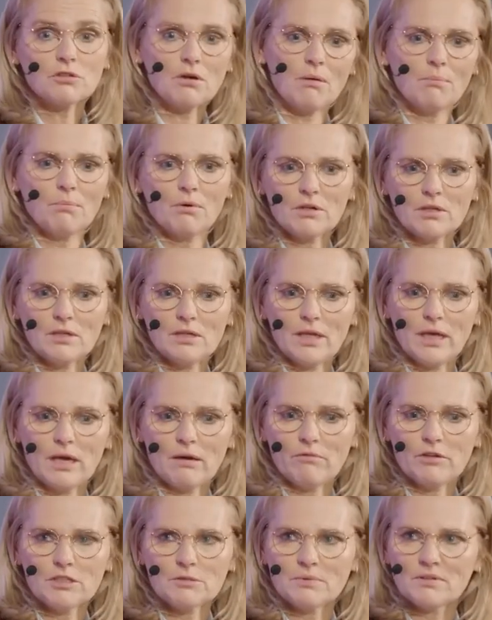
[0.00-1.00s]
saw body
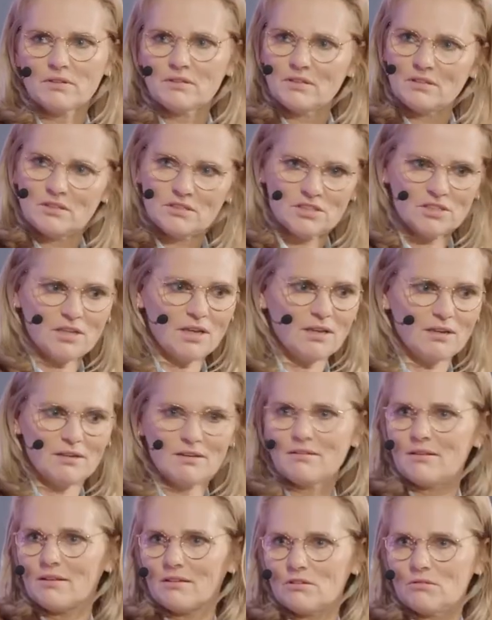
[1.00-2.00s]
language, but it didn't say
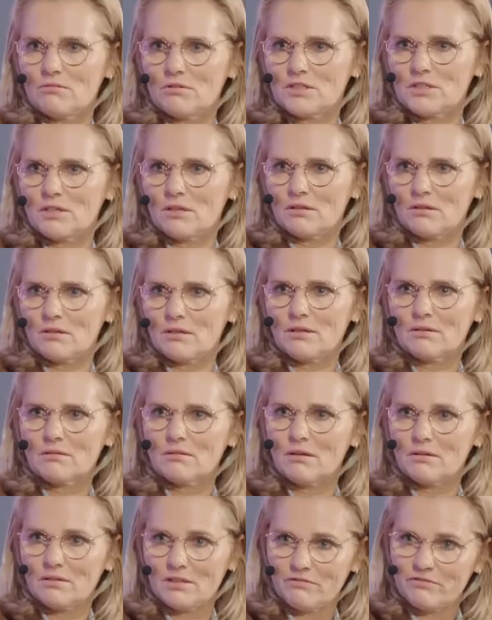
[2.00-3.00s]
anything to each other. And I
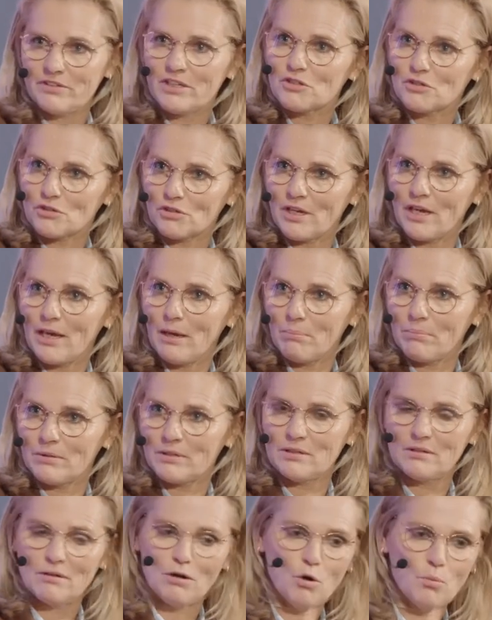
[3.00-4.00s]
thought, if that's going to
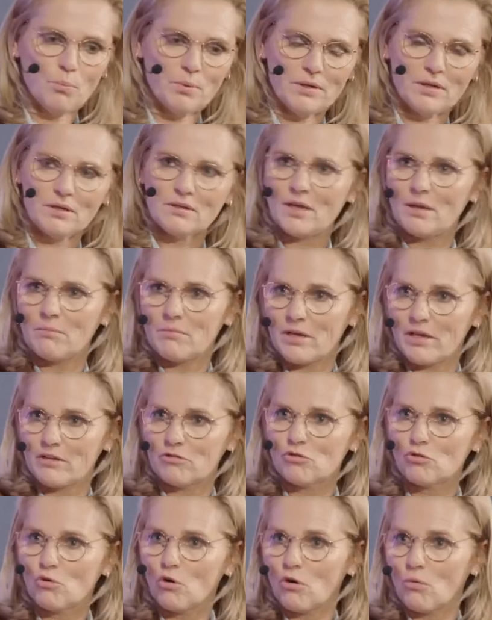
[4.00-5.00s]
happen in an opening game
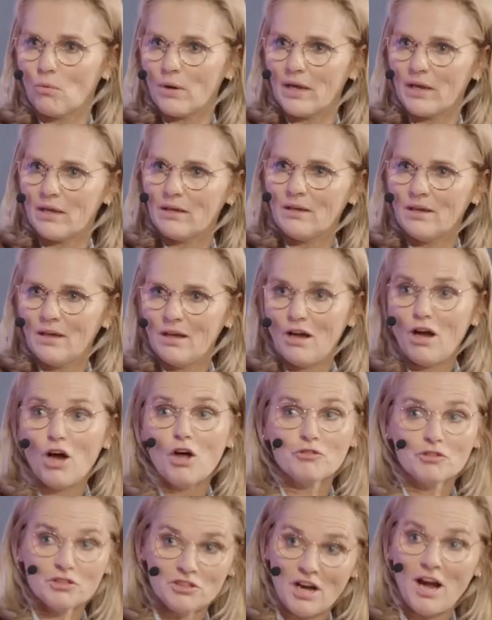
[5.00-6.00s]
against Norway,
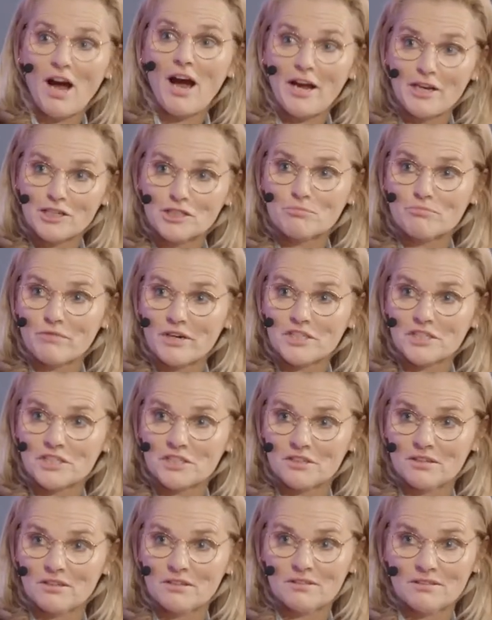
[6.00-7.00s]
under the highest
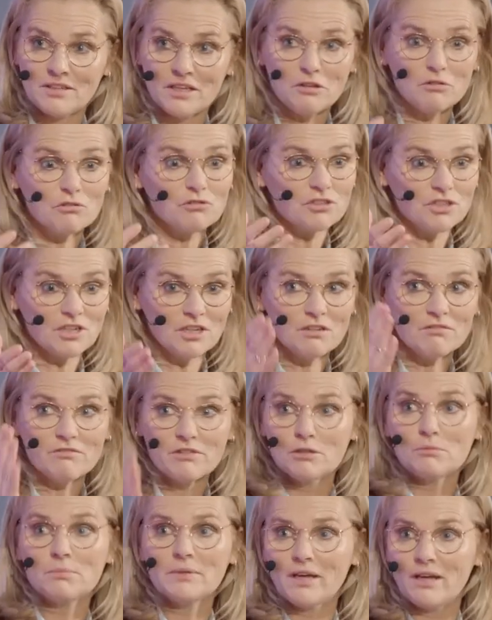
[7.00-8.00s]
pressure, then you see the
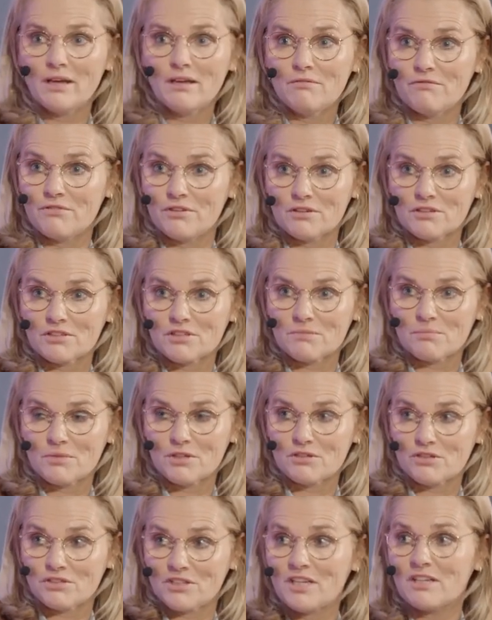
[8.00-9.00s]
real behaviors,
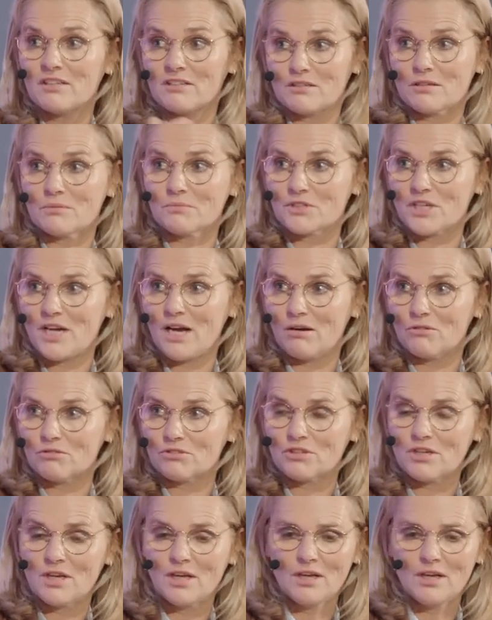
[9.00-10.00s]
because then it comes out.